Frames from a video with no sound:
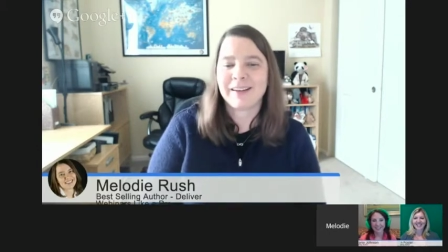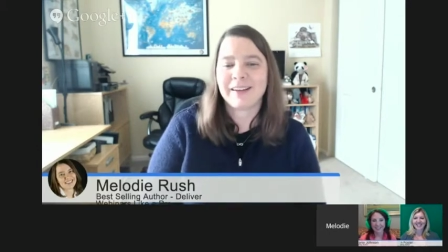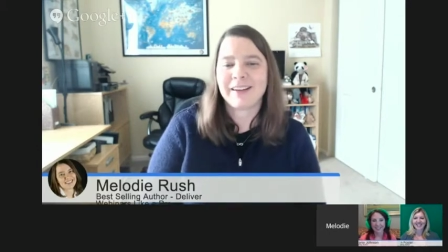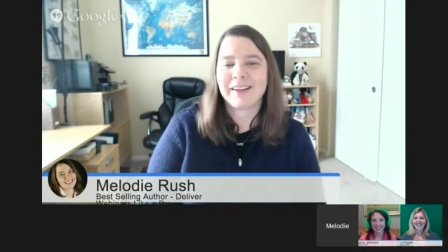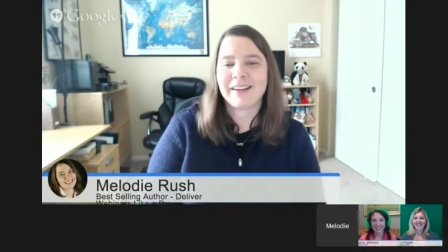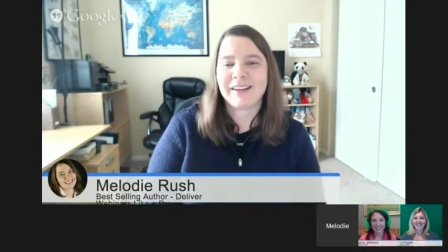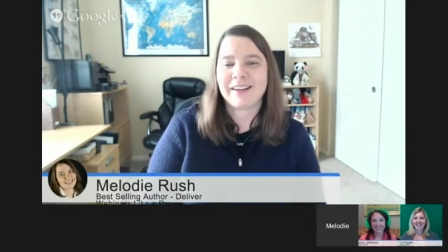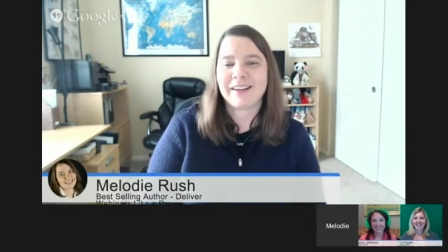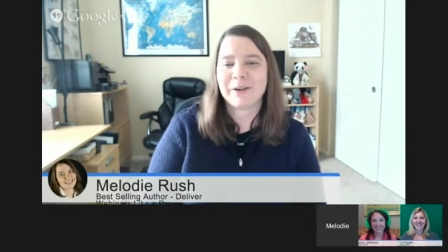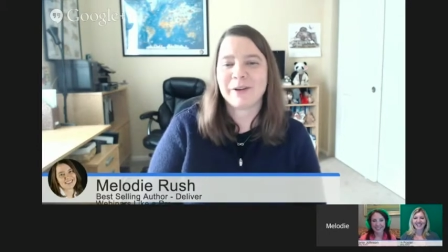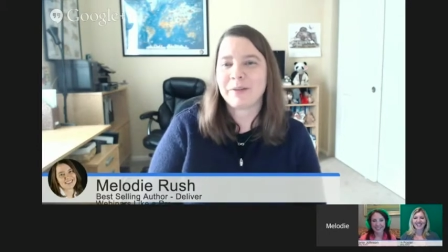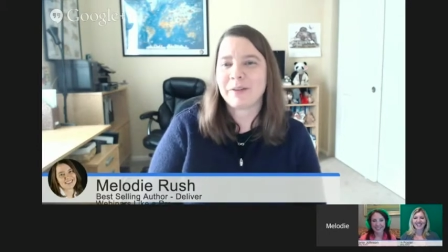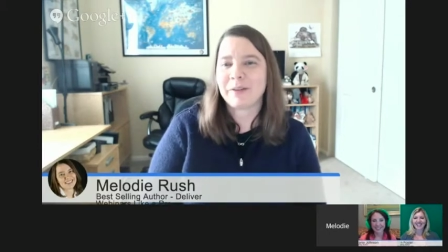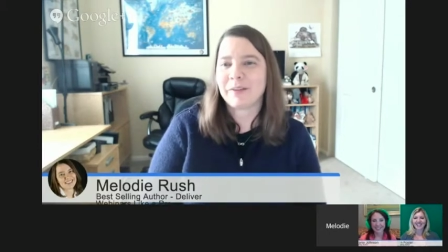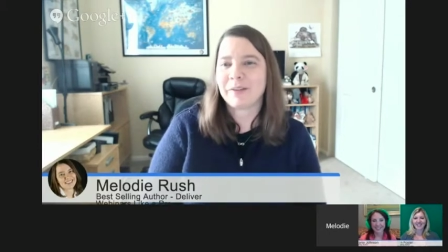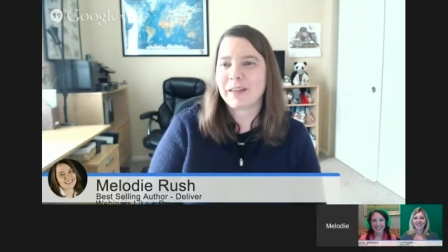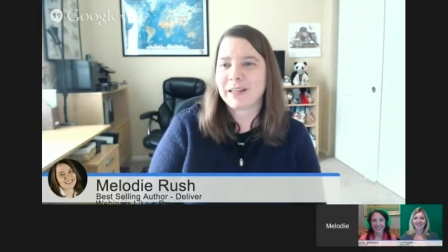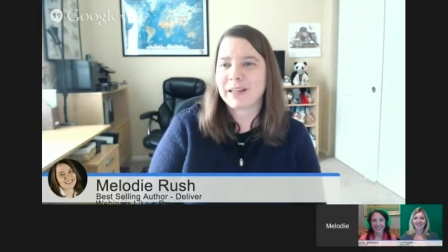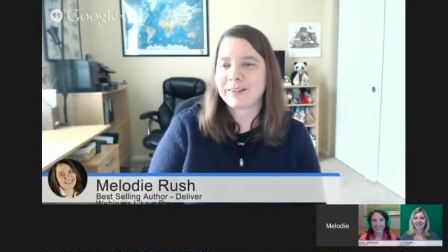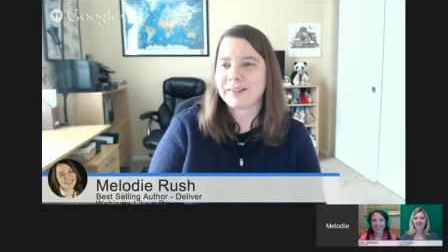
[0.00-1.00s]
the
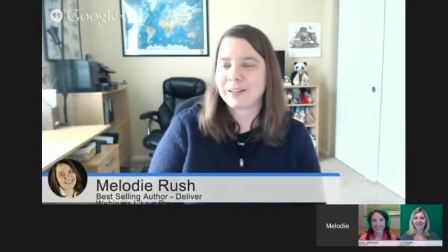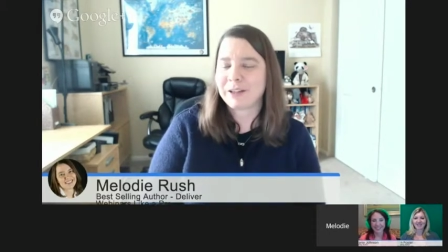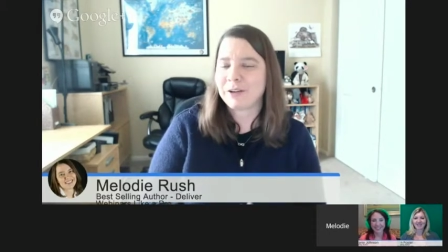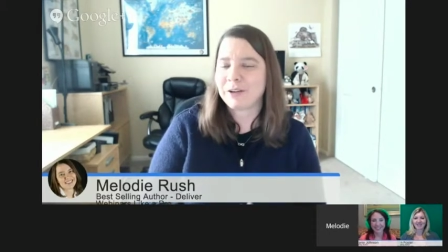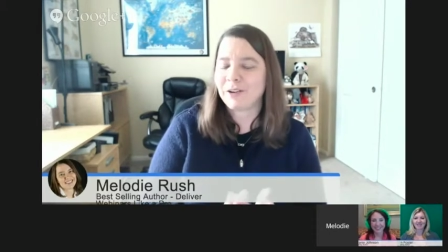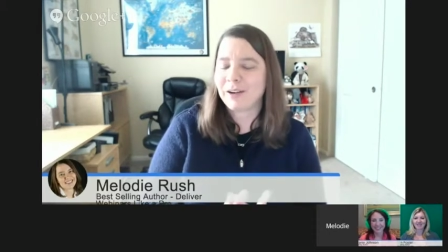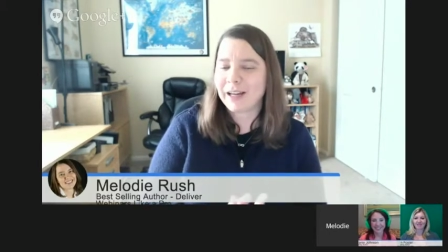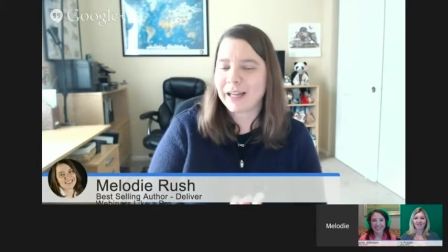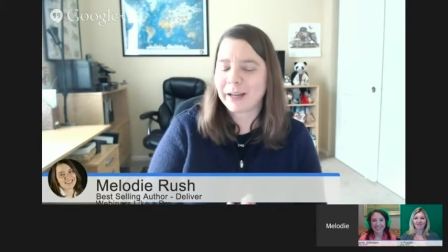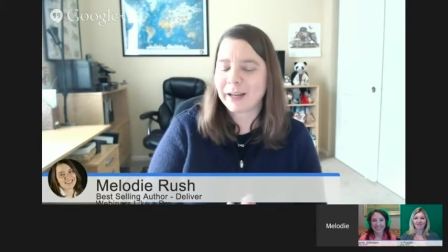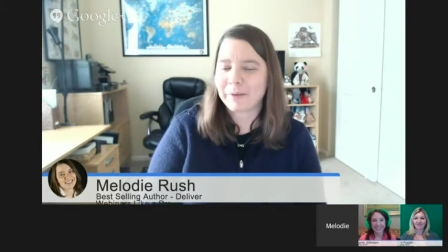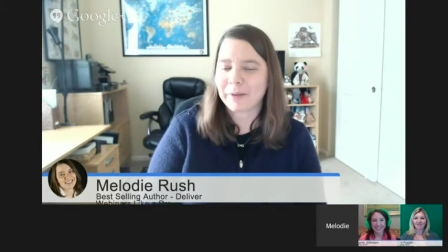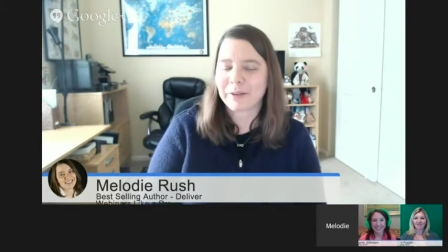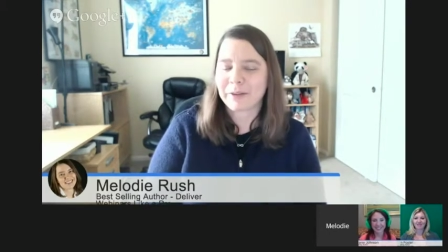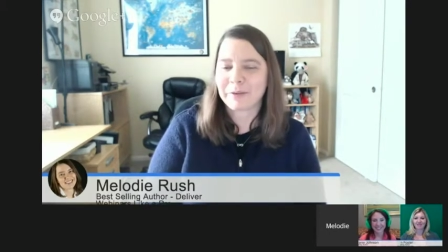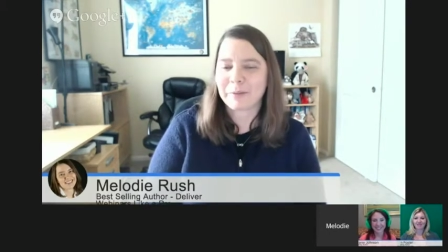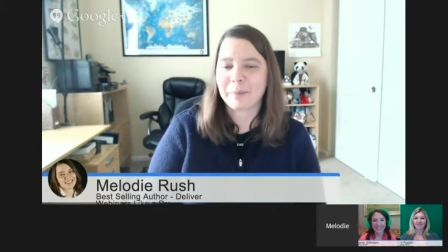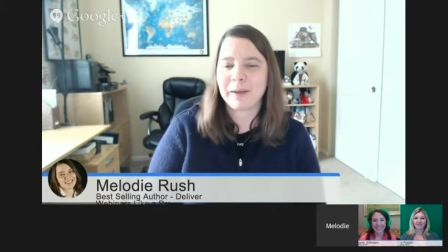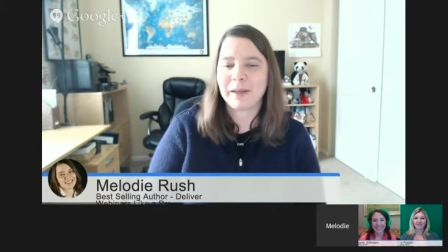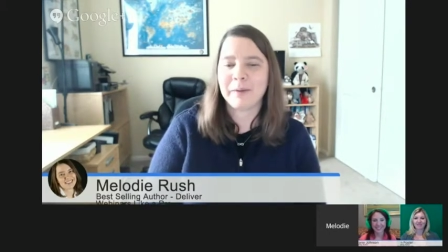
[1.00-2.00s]
things that you like with
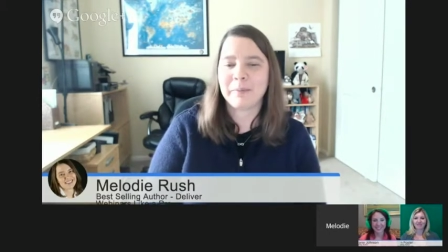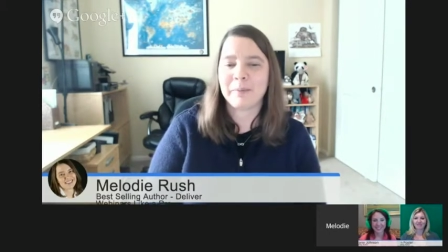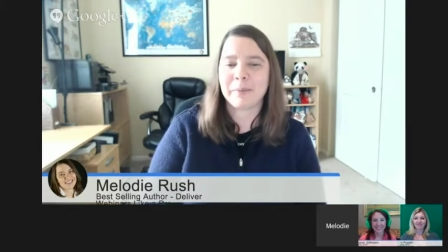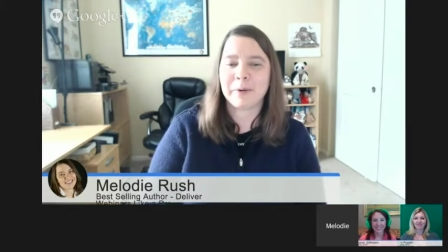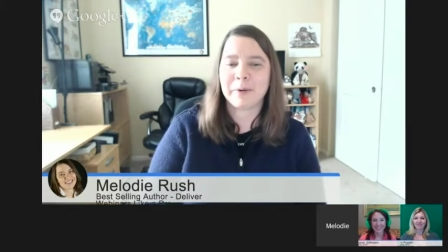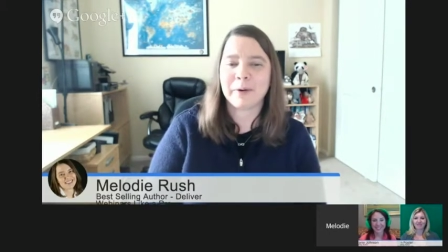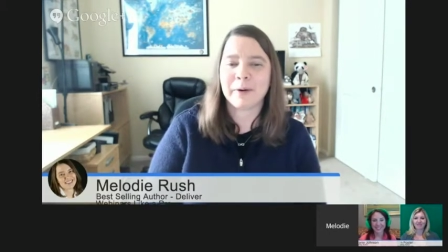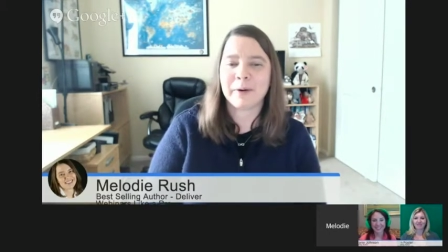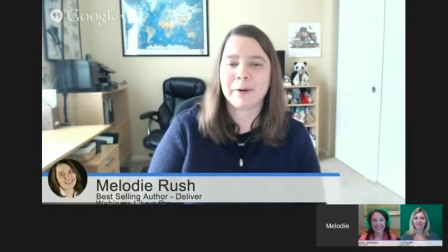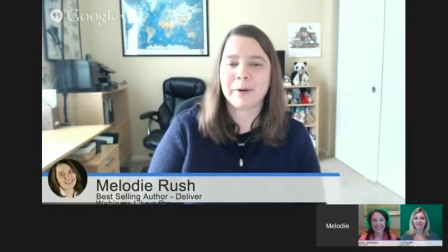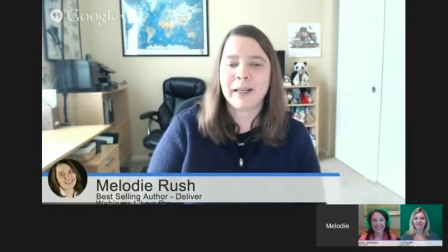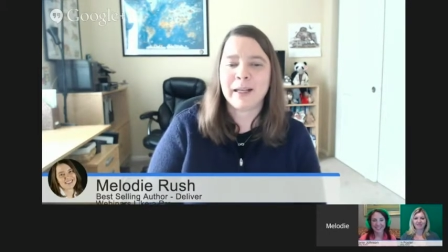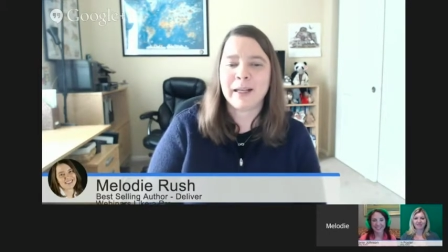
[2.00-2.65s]
other people.